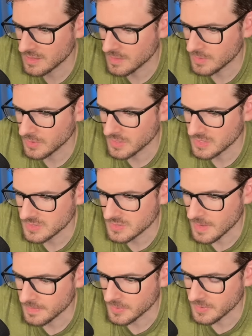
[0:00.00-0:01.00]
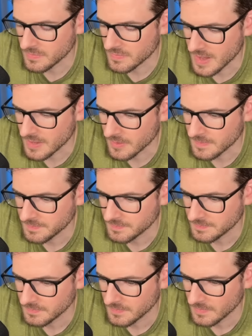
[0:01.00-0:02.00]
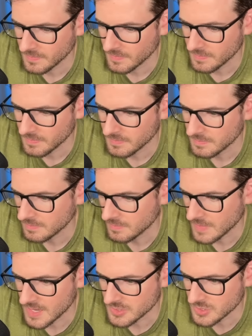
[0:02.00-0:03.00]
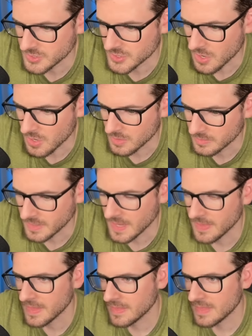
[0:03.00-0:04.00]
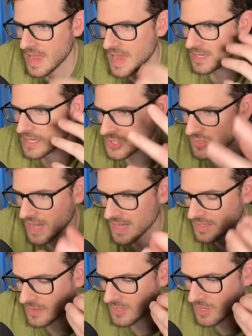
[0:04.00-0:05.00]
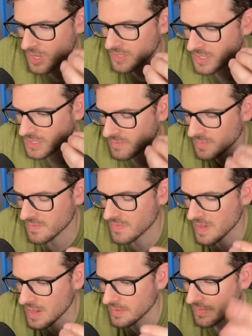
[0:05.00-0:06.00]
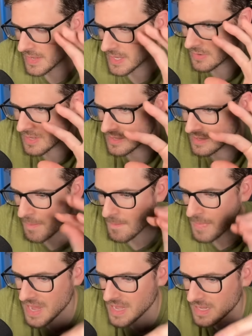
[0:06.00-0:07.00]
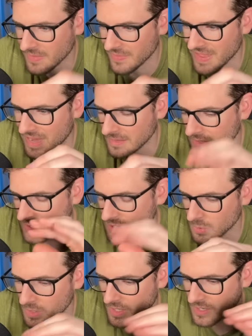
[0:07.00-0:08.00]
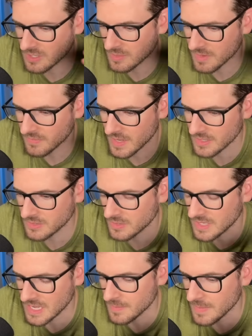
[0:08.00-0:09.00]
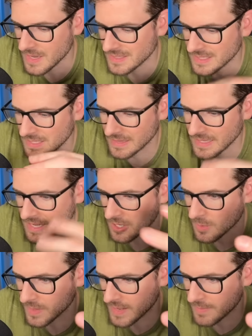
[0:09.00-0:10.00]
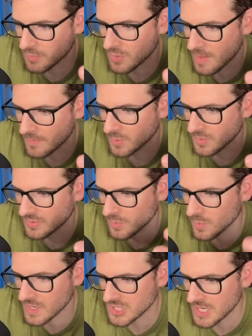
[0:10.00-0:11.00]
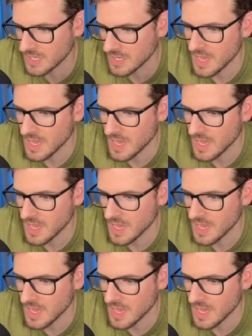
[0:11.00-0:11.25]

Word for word: the ability to upload a file, as you saw, and then that extracted the contents from the file, and then it created an embedding in that, and then it stored it into my vector database. And then later when I prompt with the widget,